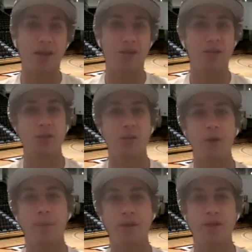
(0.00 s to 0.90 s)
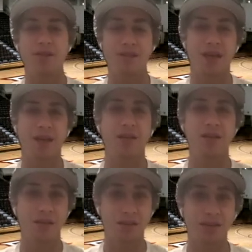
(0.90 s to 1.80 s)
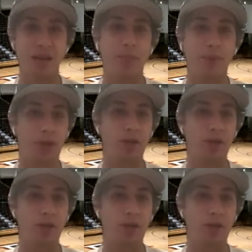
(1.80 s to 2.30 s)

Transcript: What made you decide to stay at Bowling Green